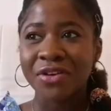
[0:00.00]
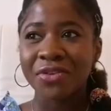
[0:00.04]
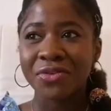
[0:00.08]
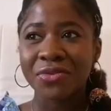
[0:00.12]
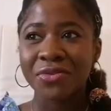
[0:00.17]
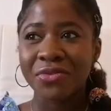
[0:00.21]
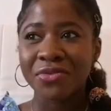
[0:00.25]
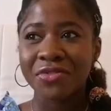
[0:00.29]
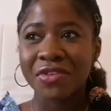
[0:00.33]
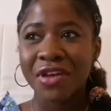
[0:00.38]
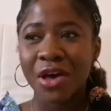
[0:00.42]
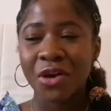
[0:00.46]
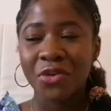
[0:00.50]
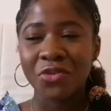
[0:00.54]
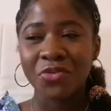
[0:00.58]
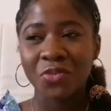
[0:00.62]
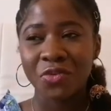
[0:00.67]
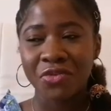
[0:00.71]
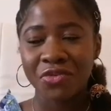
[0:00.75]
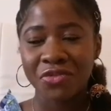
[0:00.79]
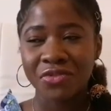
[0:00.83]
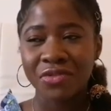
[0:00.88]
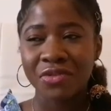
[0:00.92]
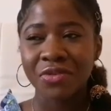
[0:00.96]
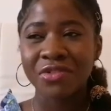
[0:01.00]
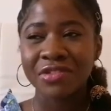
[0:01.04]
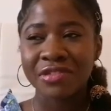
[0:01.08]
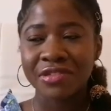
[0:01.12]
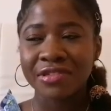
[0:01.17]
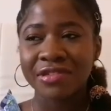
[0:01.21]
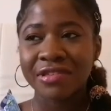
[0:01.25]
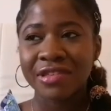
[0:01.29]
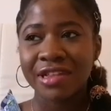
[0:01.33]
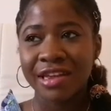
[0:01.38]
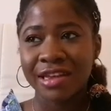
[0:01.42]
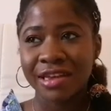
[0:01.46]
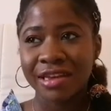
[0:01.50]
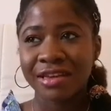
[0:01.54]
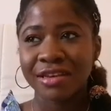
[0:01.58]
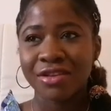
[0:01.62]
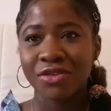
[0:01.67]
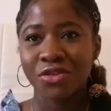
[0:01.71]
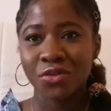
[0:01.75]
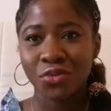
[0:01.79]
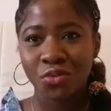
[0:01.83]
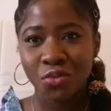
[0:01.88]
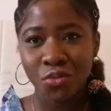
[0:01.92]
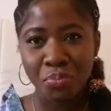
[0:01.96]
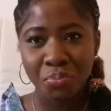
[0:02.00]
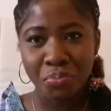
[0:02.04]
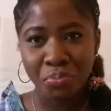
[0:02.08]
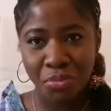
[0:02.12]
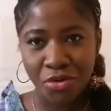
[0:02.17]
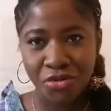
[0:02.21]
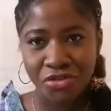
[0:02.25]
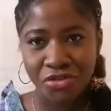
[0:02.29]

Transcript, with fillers: my uncle's house was, was like, you know,